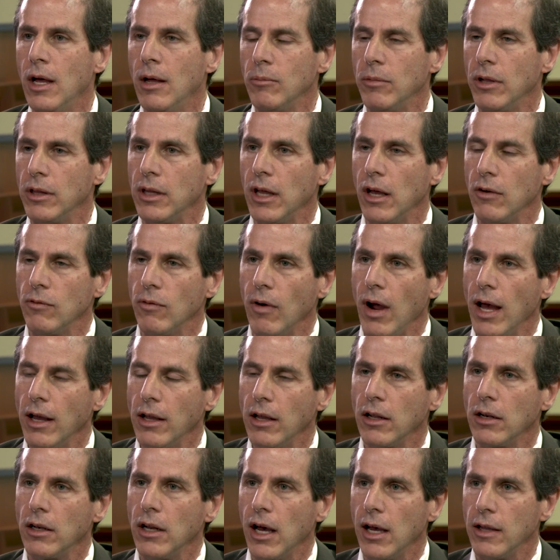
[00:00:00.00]
but then
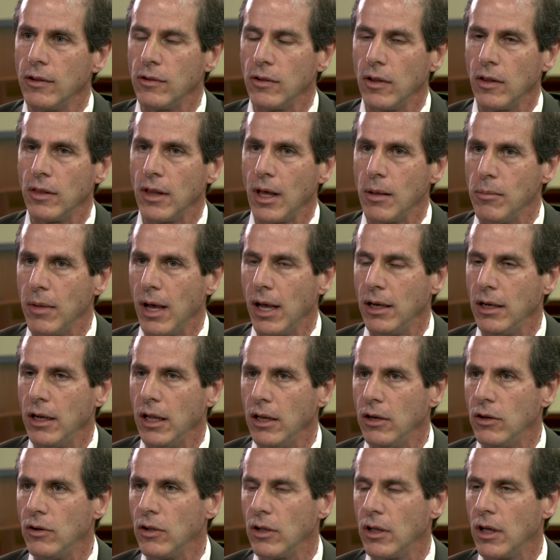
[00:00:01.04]
recognize that they may
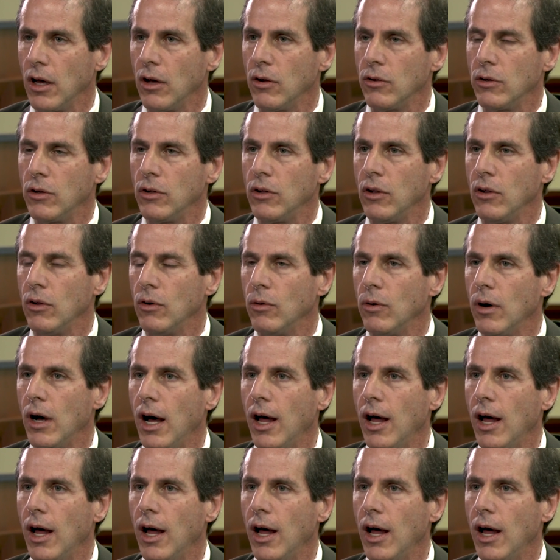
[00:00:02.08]
need to go to